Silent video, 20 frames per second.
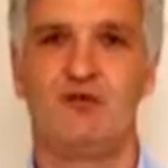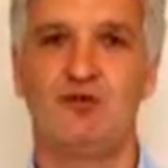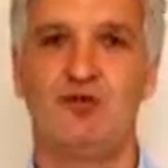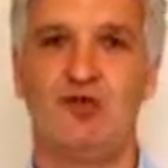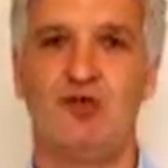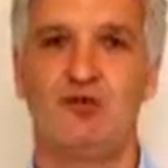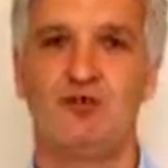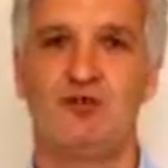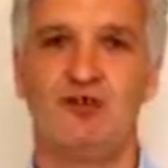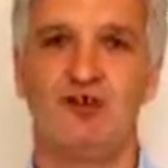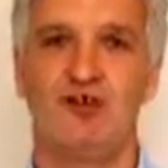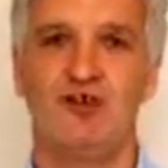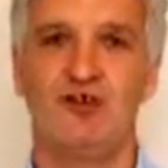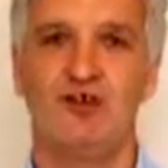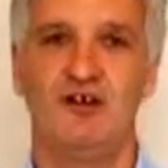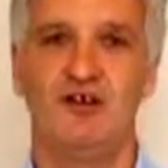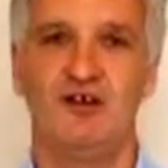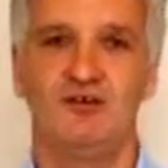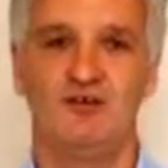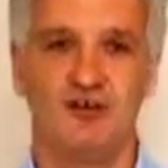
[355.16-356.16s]
Of course,
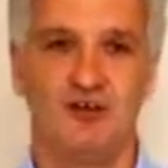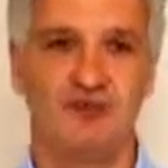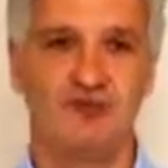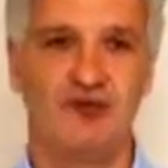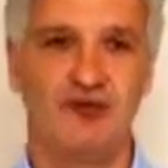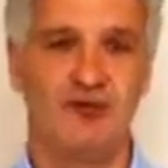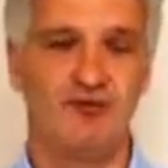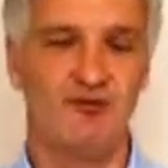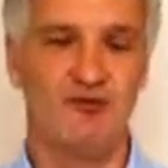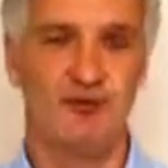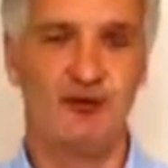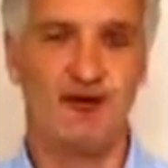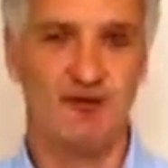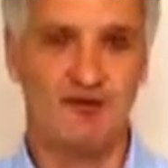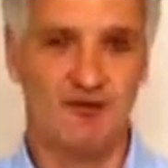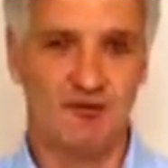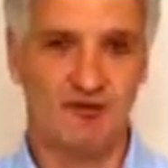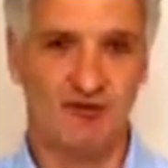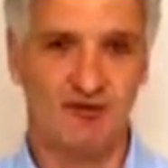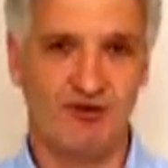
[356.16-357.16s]
sometimes the
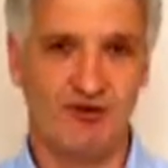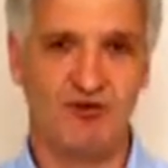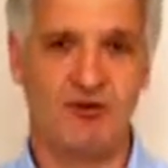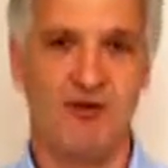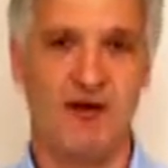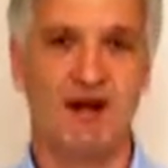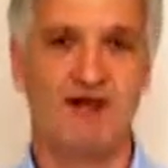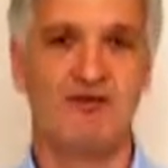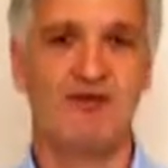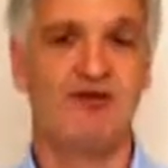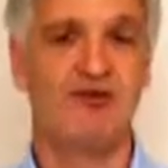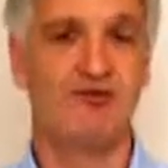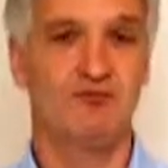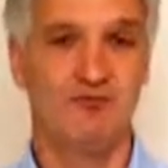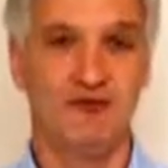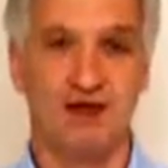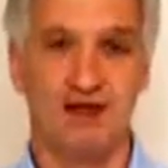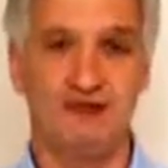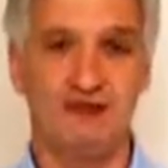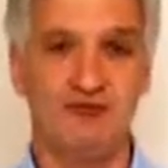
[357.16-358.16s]
pain might be so bad that
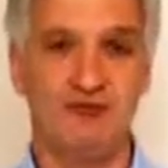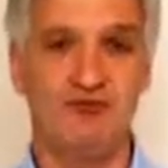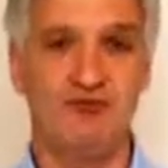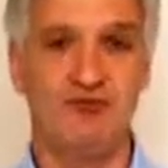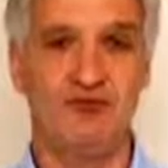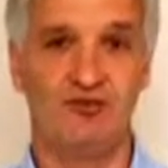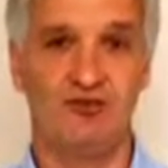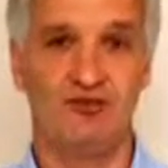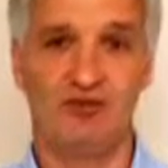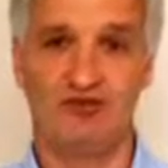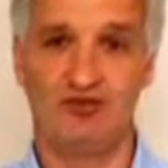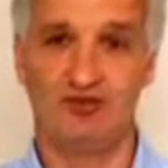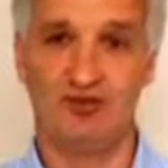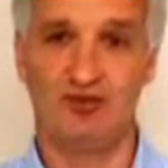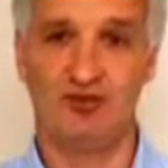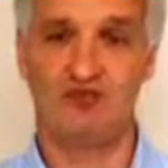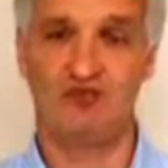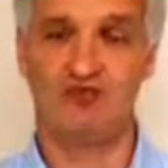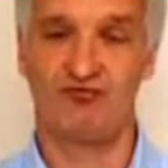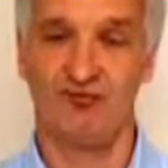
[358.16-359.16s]
you may need to
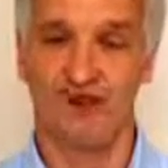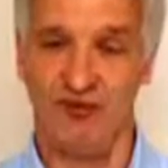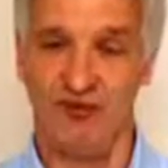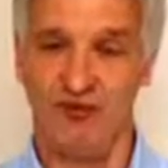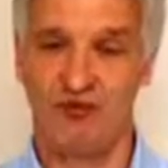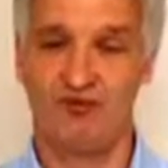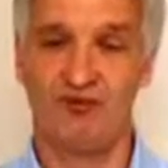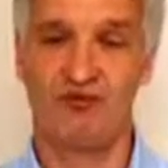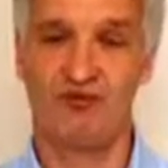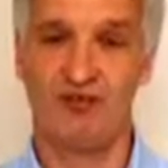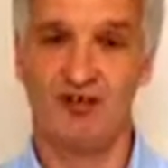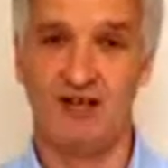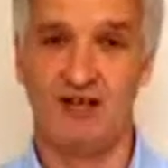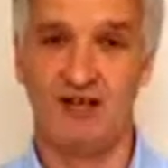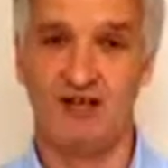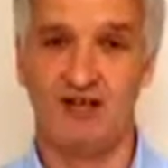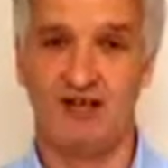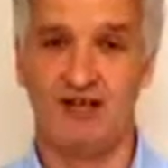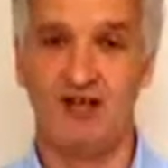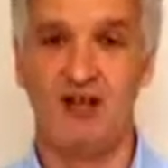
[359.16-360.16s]
just rest and
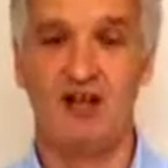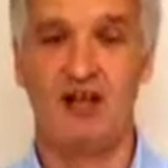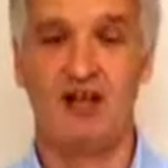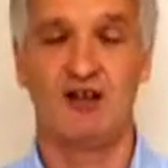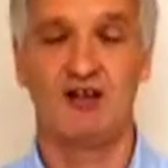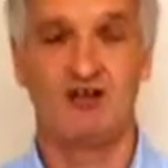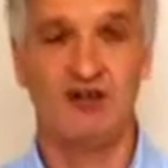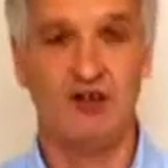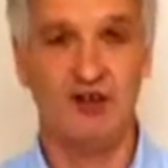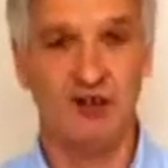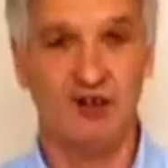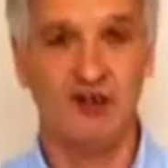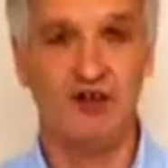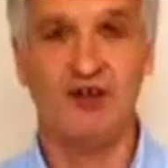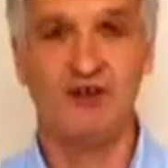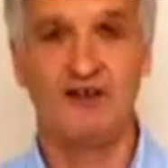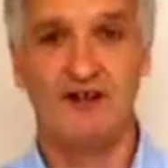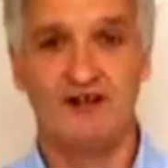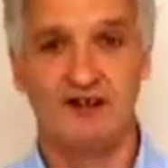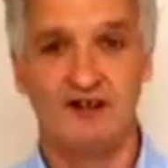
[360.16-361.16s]
relax. And of
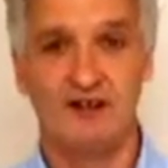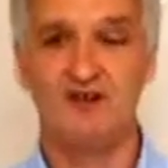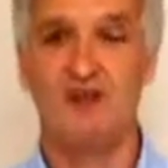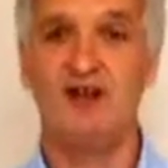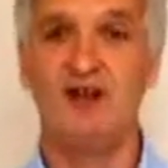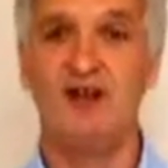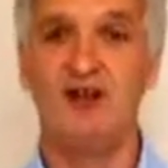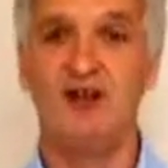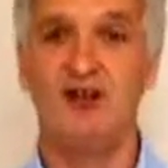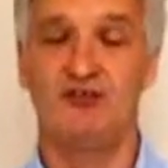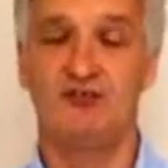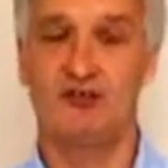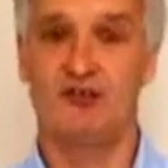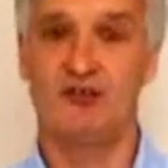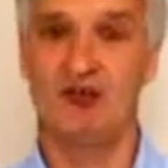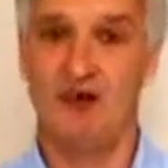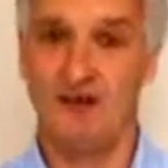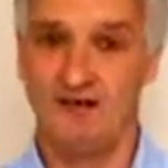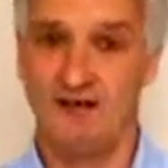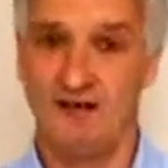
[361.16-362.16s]
course, that's okay to
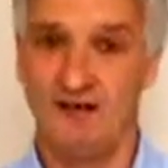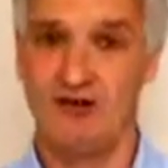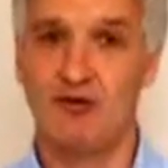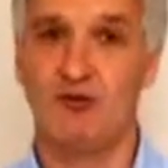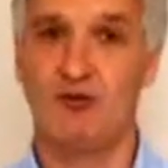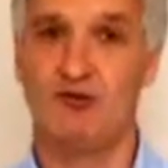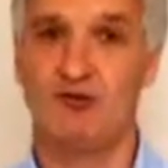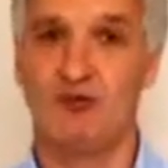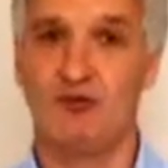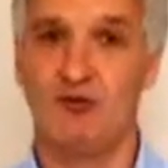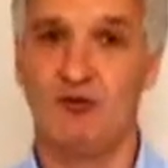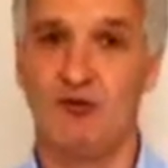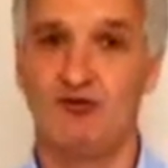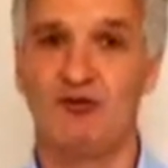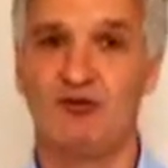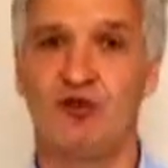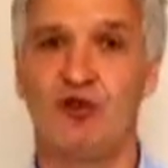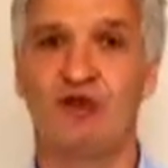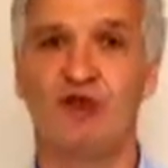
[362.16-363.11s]
lie down on a firm